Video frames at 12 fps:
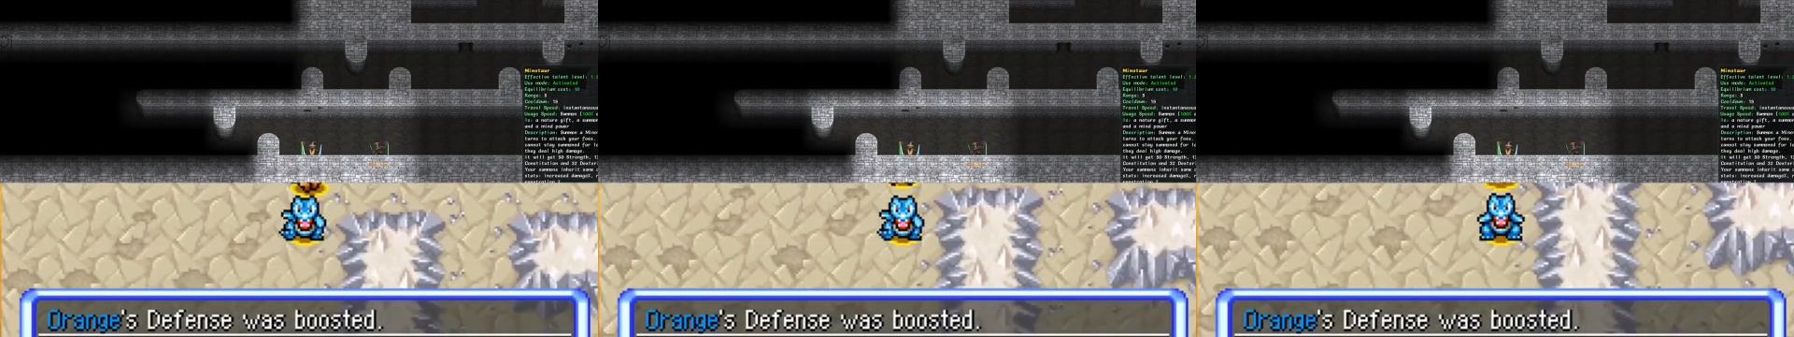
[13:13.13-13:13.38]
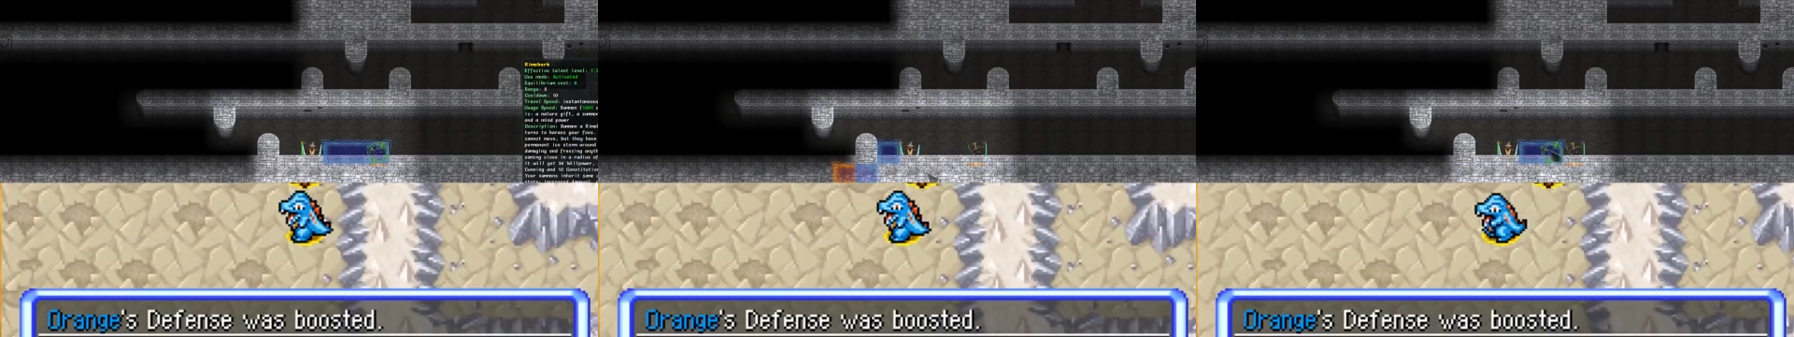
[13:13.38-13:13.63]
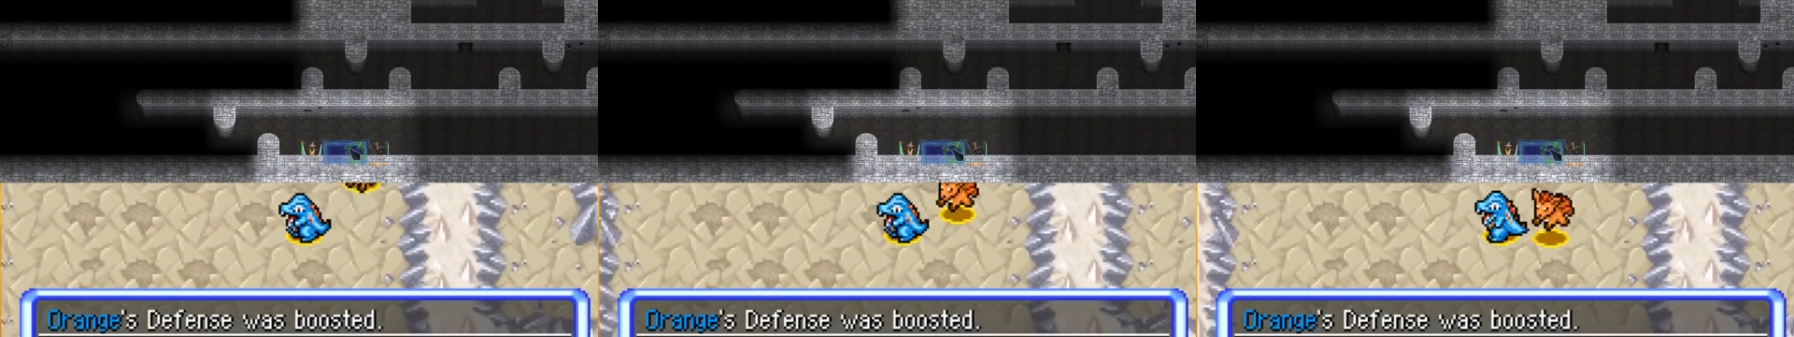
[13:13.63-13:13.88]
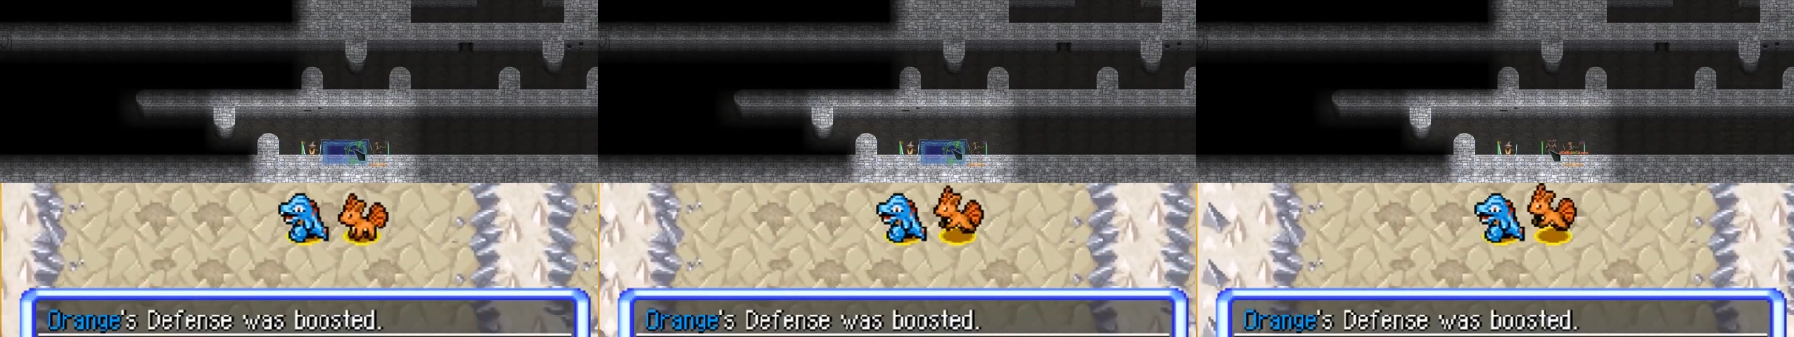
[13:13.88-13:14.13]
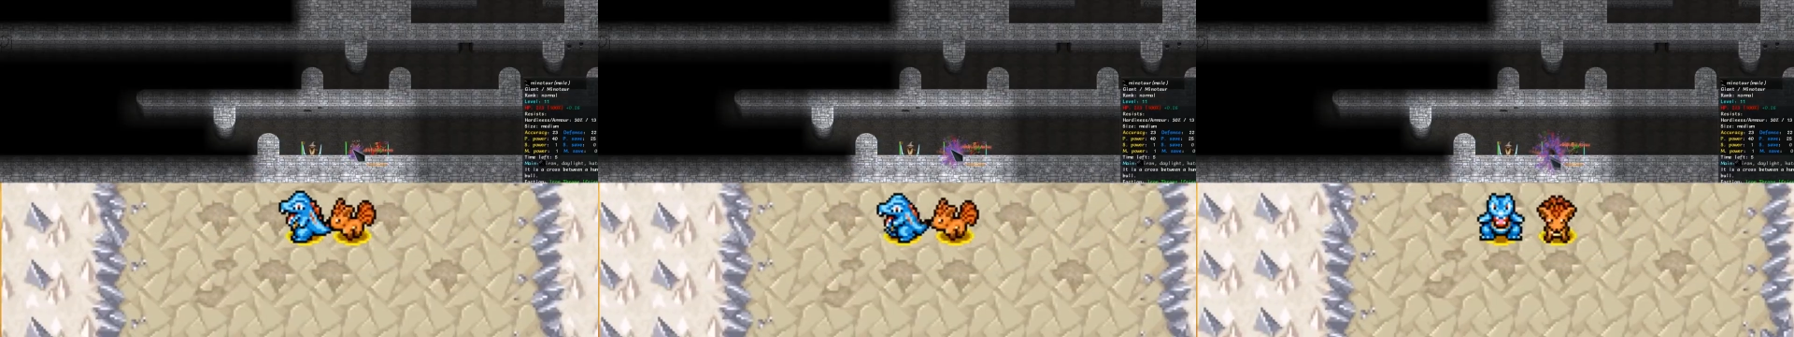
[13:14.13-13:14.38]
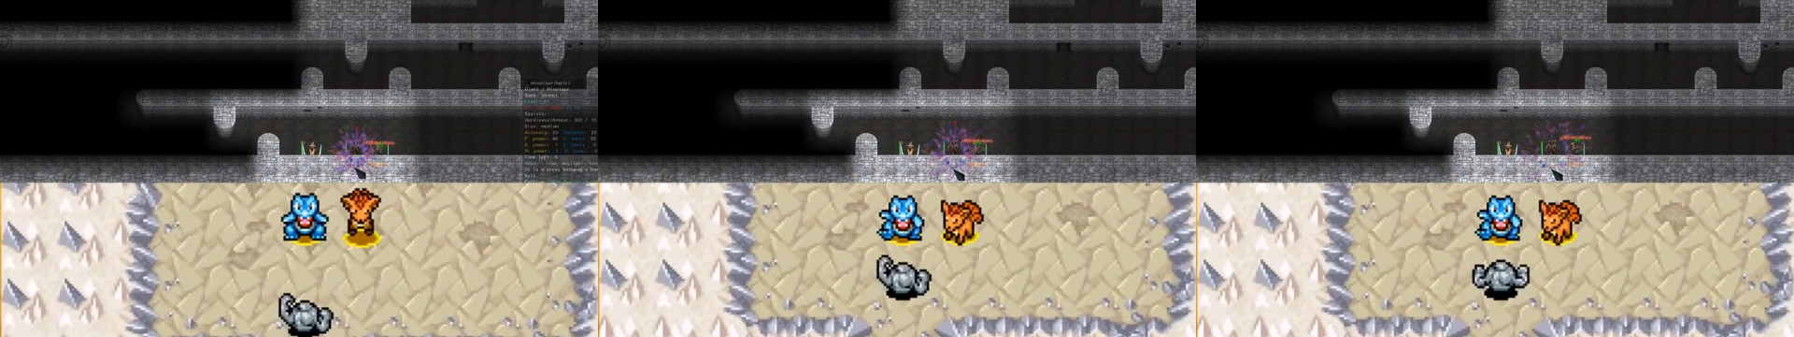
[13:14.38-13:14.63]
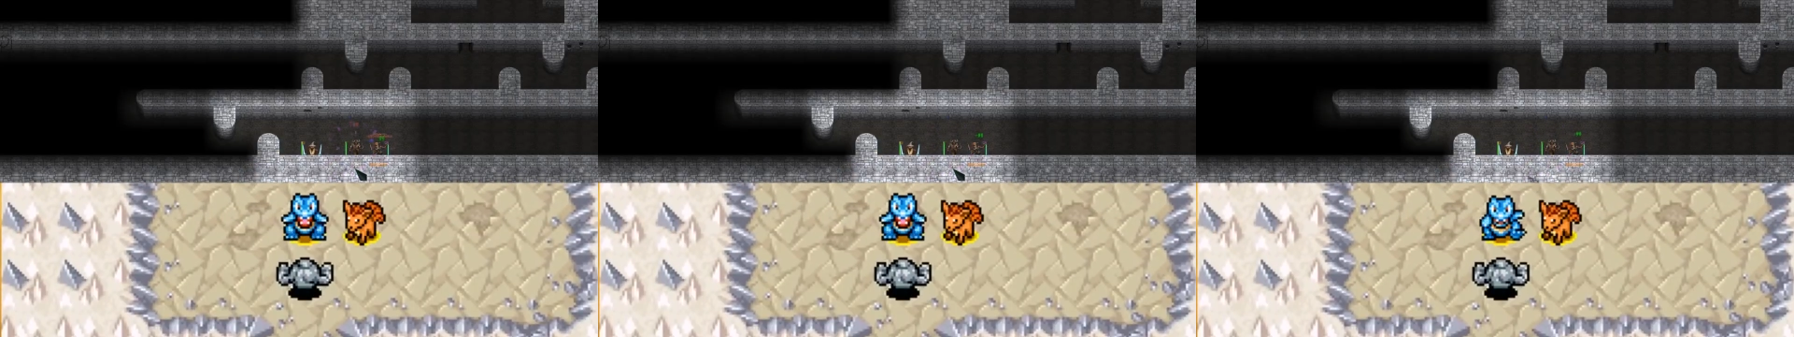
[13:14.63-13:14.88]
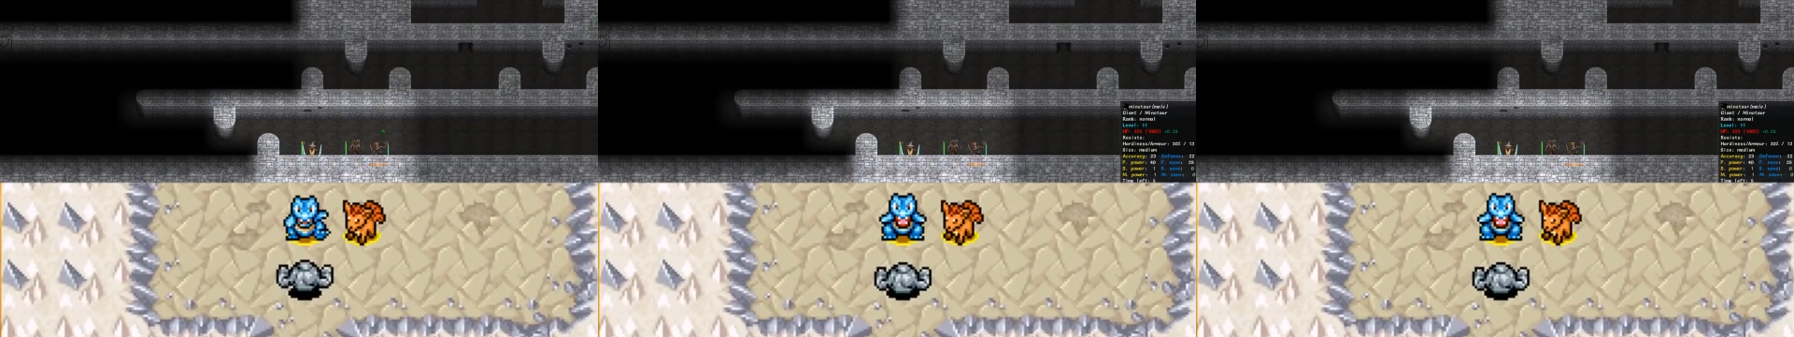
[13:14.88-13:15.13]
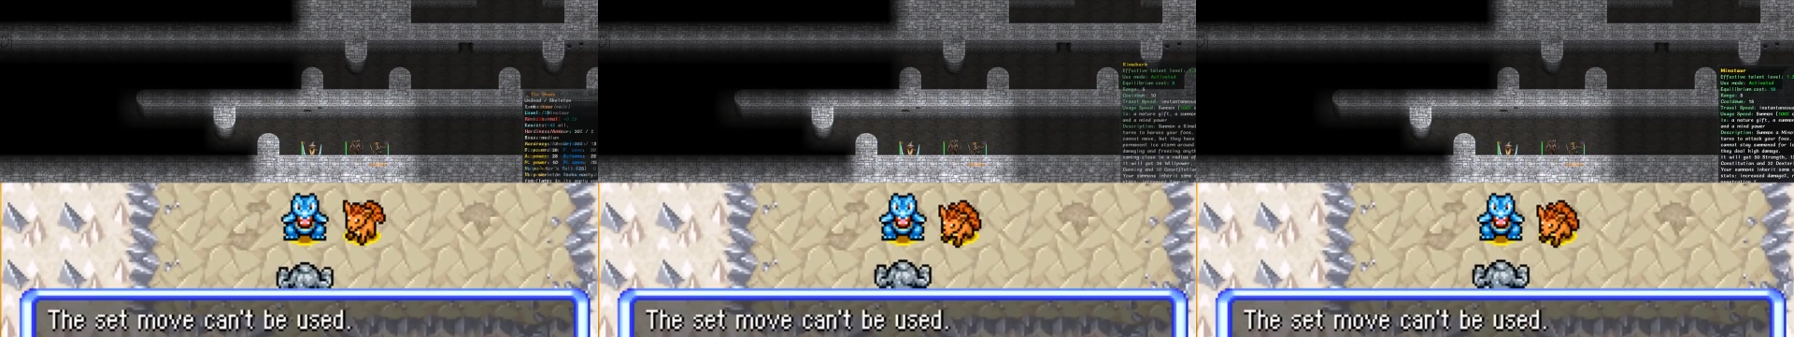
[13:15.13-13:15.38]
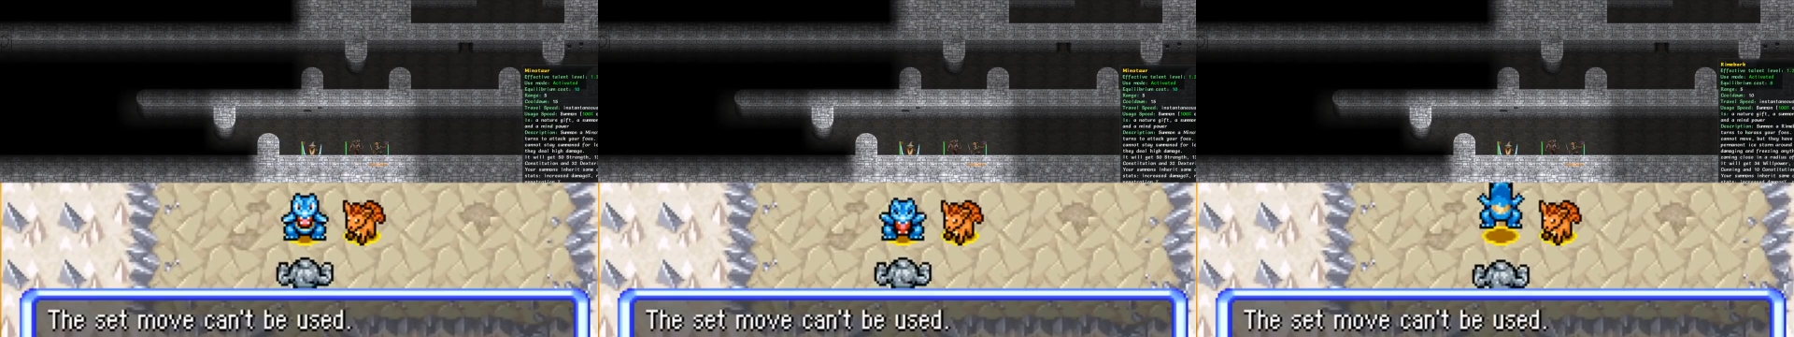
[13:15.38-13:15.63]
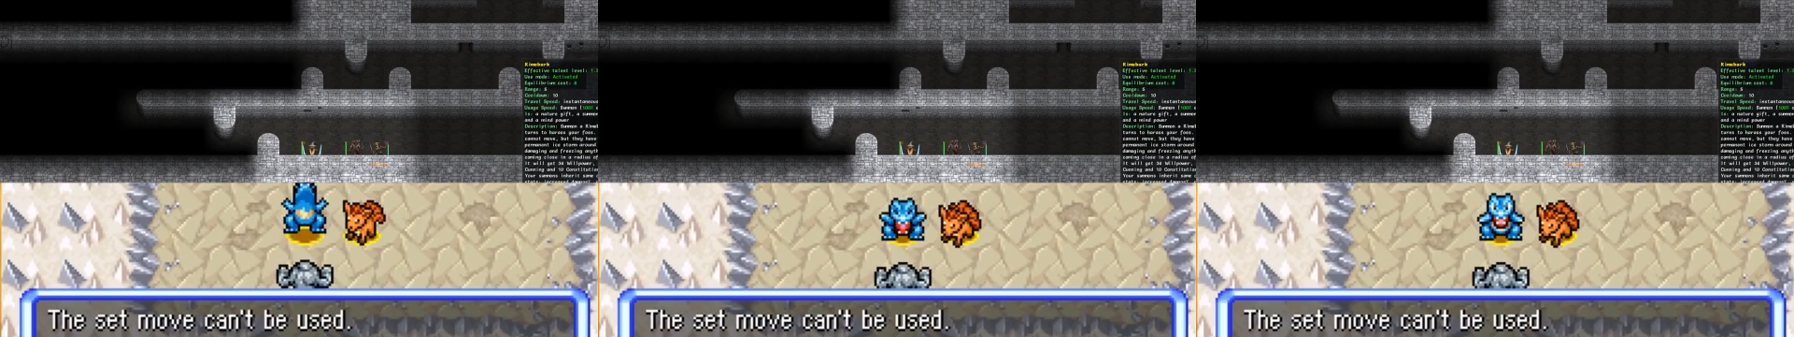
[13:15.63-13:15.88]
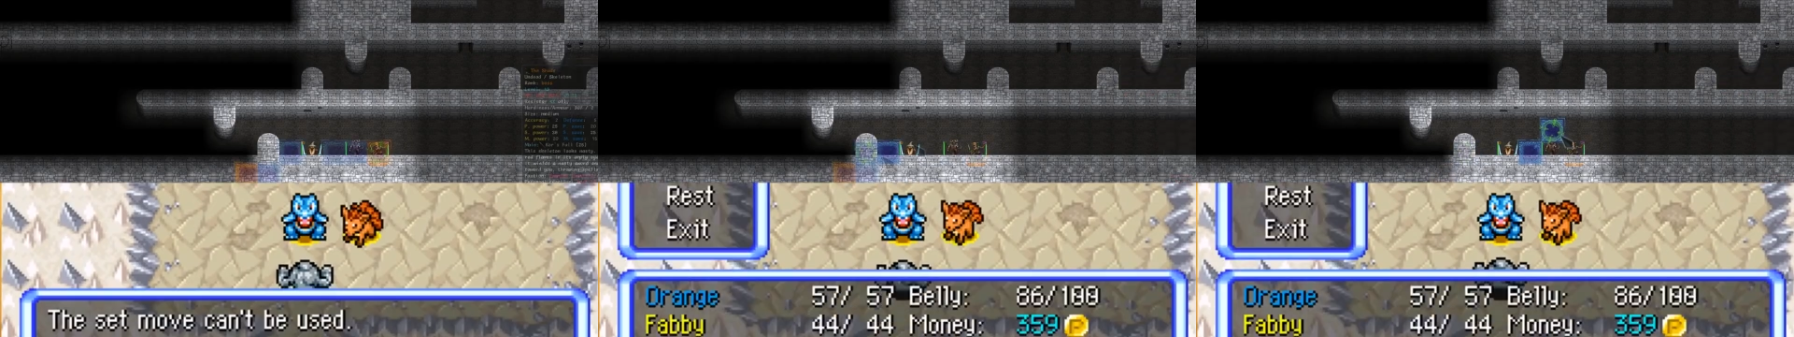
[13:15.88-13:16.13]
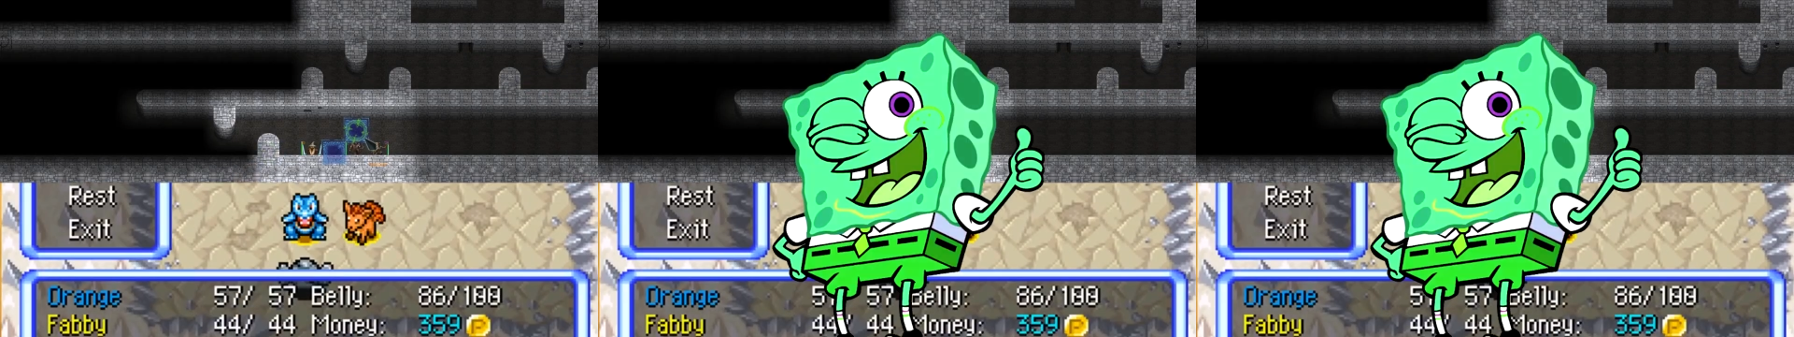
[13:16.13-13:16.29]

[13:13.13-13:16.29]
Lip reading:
Nobody's mouth can be seen.